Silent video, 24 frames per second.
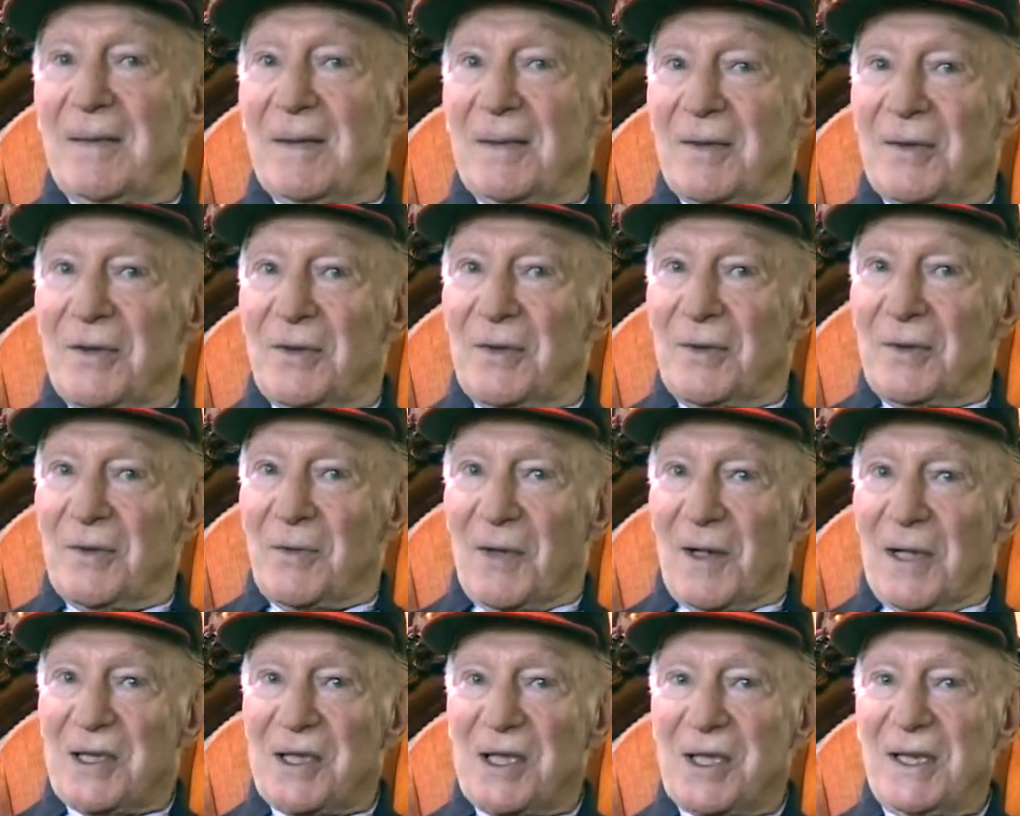to
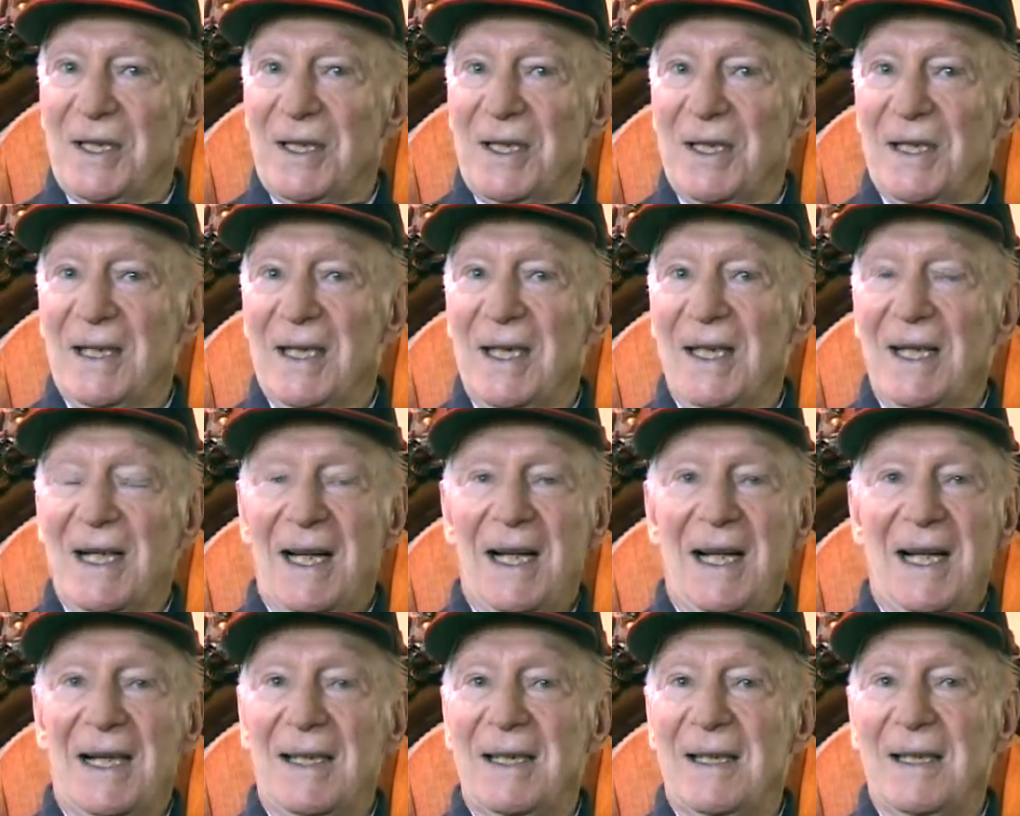Russia, and I
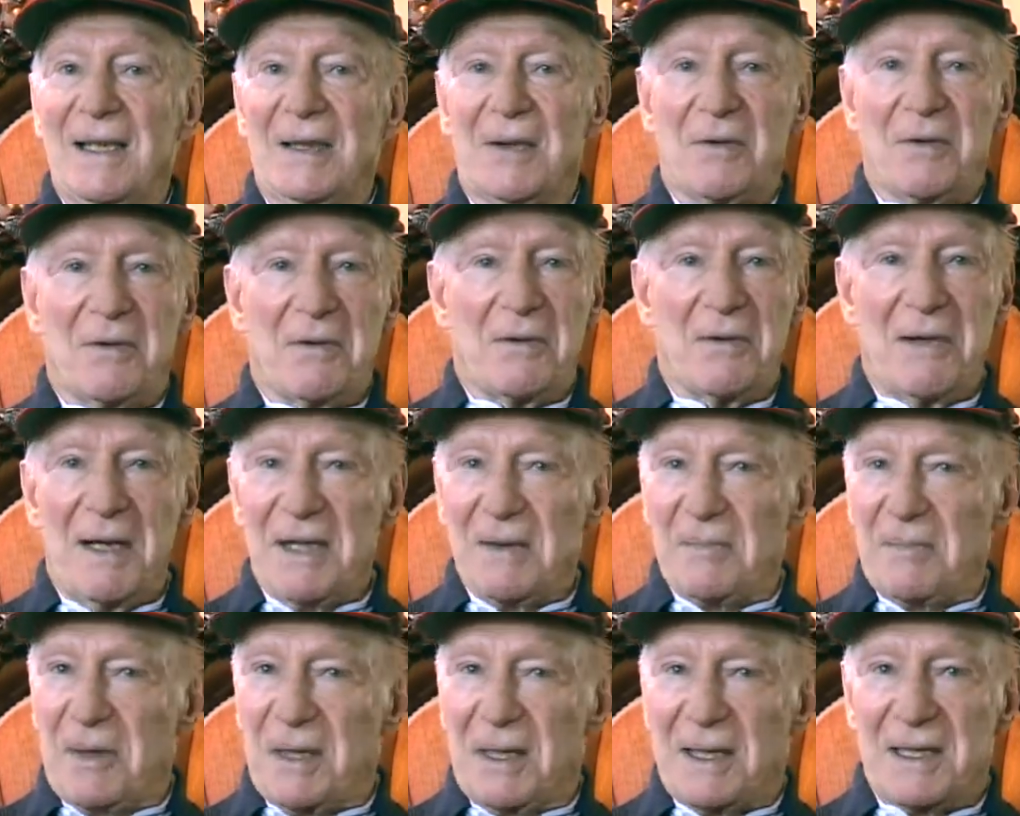had an
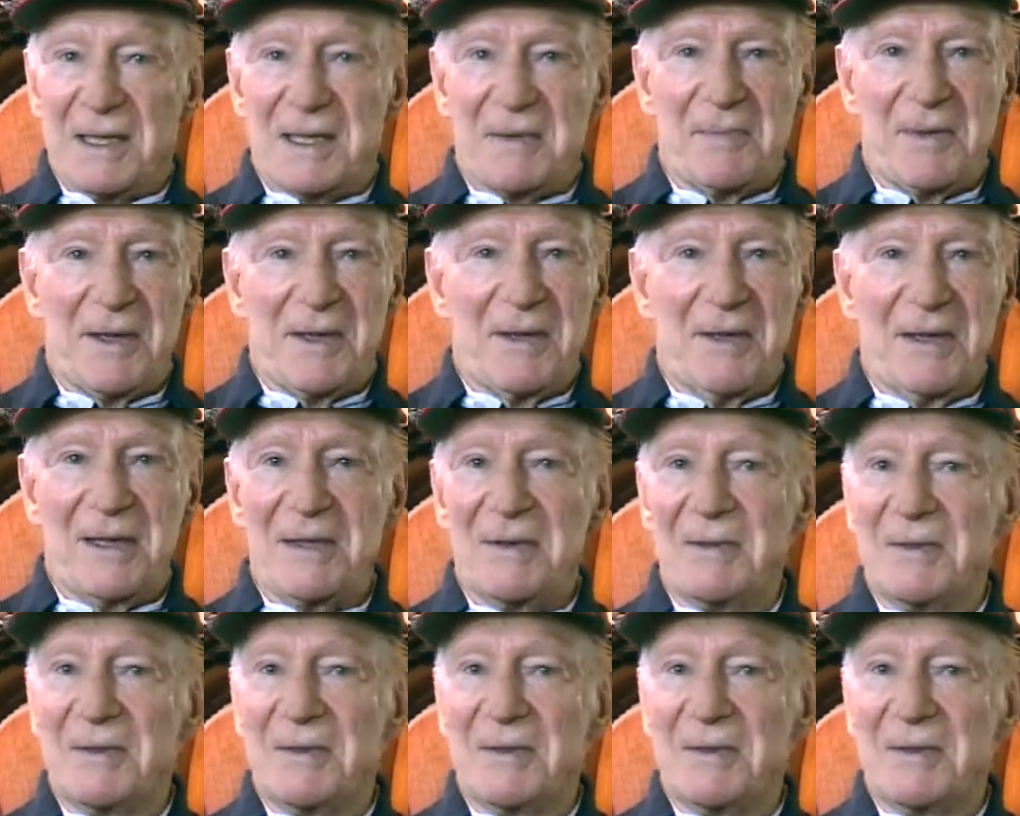incredible experience.